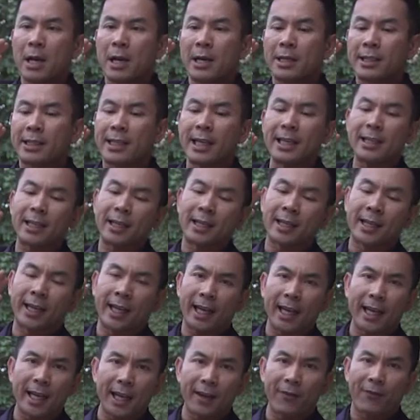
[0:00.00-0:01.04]
See, the
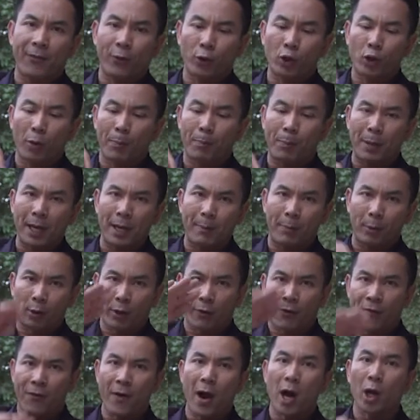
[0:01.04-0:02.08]
key for your people to
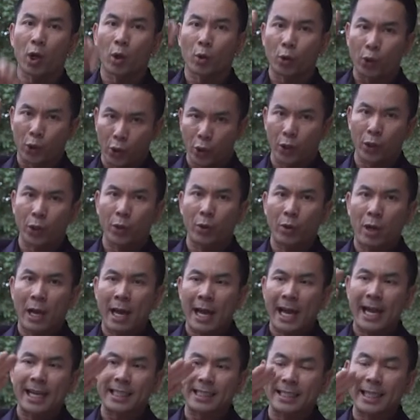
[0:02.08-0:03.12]
follow you
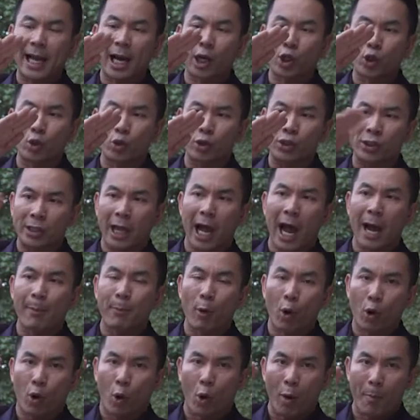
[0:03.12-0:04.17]
is not you stop
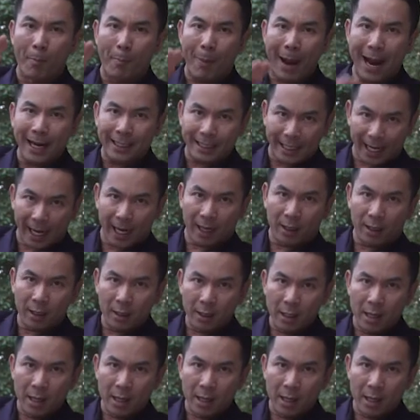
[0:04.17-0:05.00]
or going back down.